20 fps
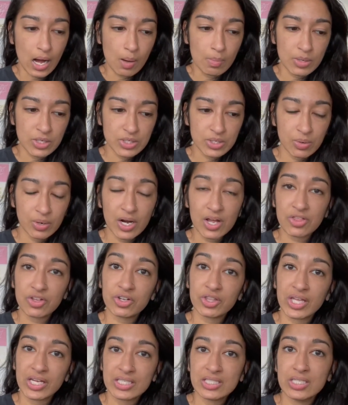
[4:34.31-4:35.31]
So another
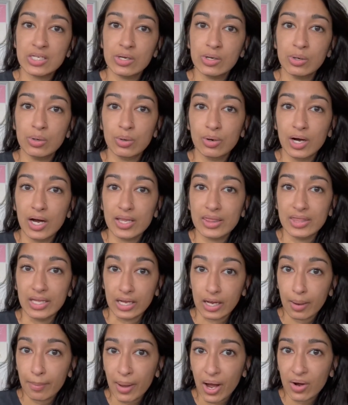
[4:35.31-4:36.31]
thing to think
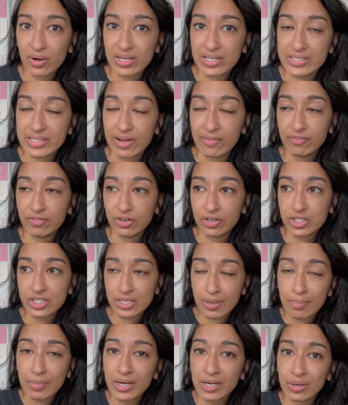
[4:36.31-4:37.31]
about is if you're
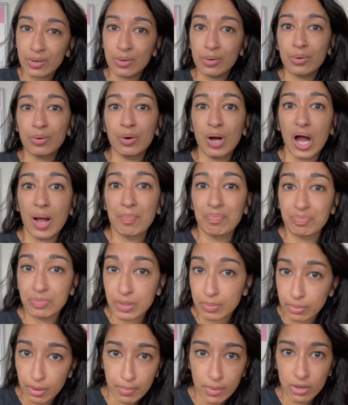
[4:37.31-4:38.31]
somebody who
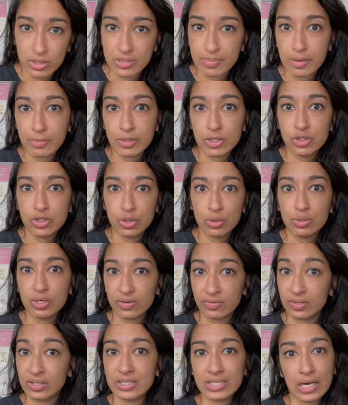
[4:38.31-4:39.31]
promotes maybe 2
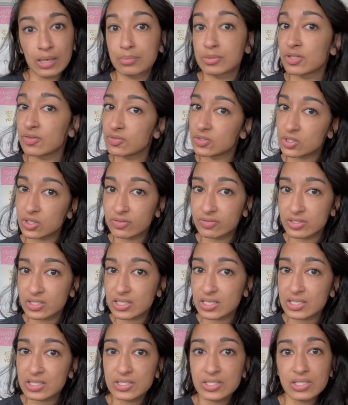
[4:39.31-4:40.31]
different types of
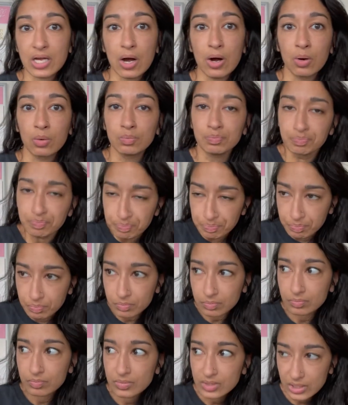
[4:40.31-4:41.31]
services. So
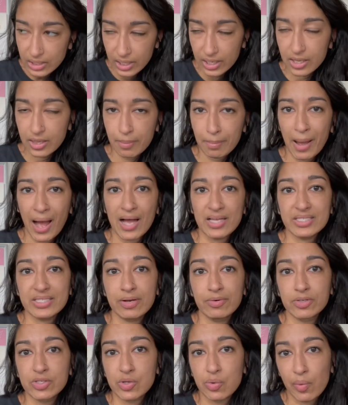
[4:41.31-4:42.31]
in the past, I
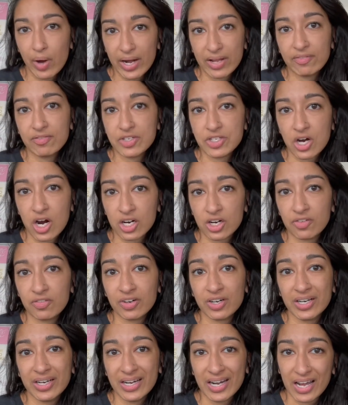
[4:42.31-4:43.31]
was a wedding photographer
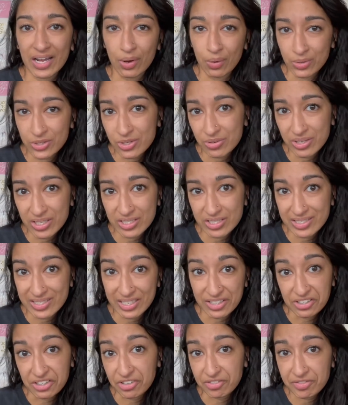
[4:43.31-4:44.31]
and I also did
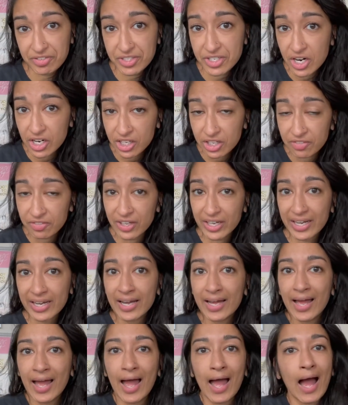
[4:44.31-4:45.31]
senior photography.
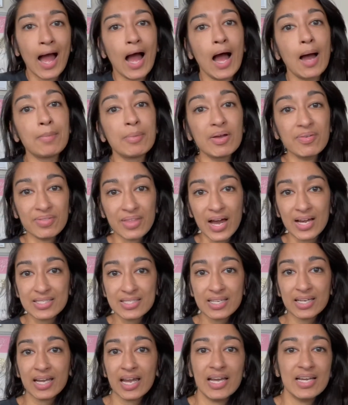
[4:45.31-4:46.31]
If that's
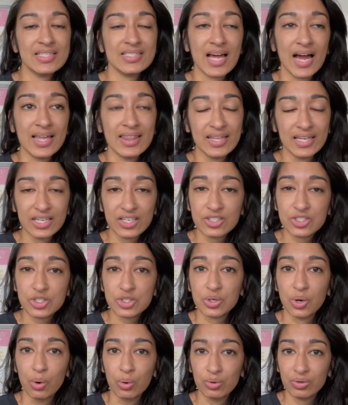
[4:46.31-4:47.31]
the case, I think it's
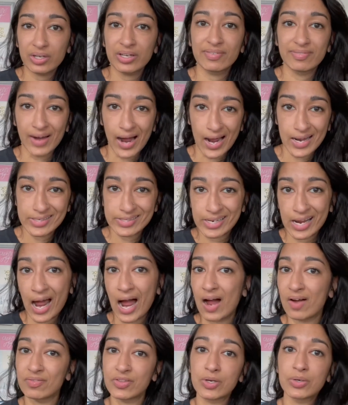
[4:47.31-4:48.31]
totally fine to
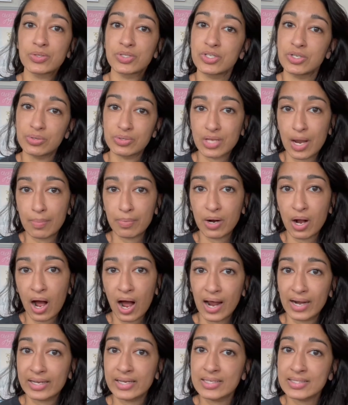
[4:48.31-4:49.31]
have those 2 separate
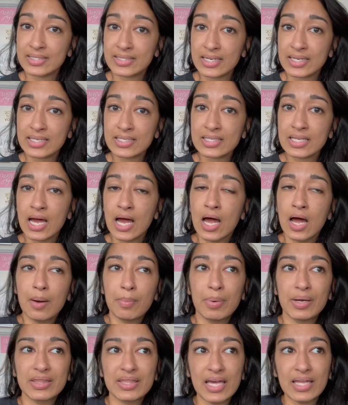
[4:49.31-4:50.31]
audiences,
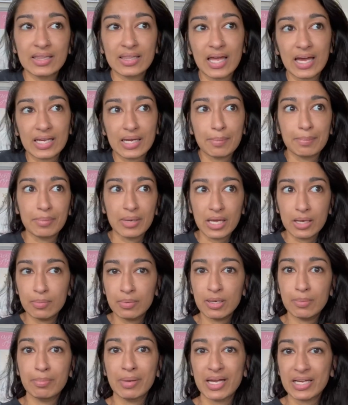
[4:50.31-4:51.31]
but then like maybe
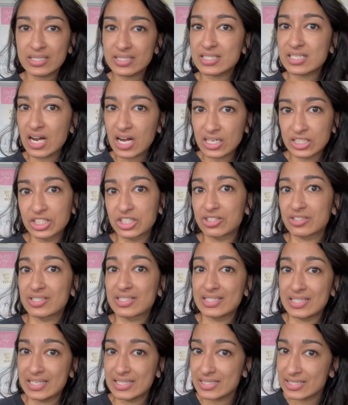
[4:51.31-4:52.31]
based on your
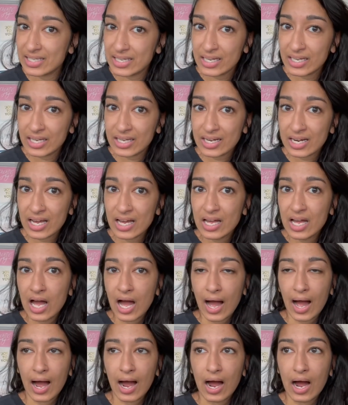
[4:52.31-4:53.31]
season
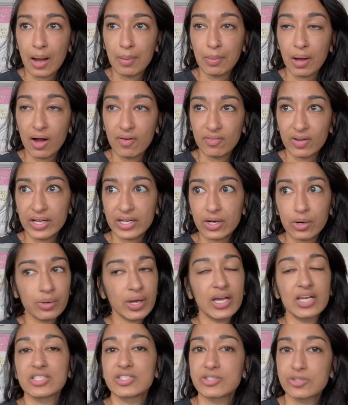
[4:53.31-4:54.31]
of like, okay,
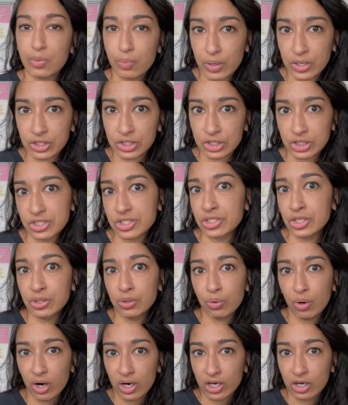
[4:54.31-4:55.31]
it's the winter, so you
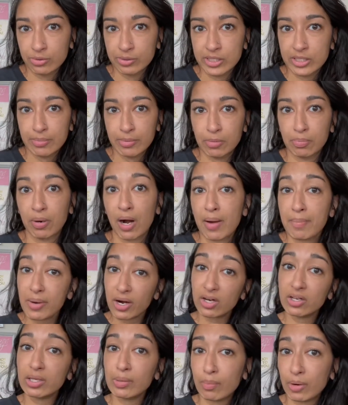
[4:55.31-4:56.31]
are going to be
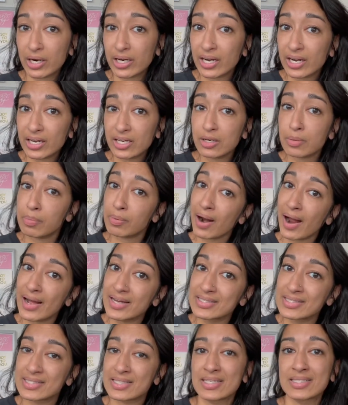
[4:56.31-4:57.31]
primarily marketing to
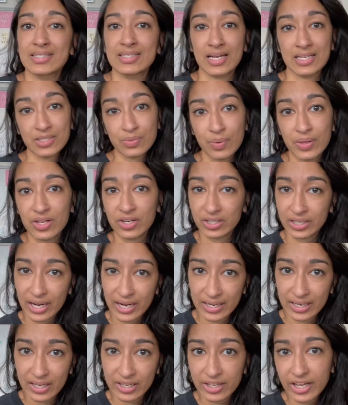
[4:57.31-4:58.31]
brides because that's when they're
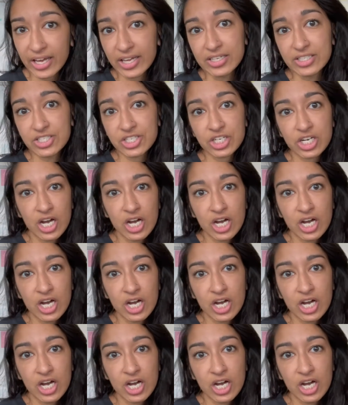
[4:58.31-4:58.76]
getting engaged.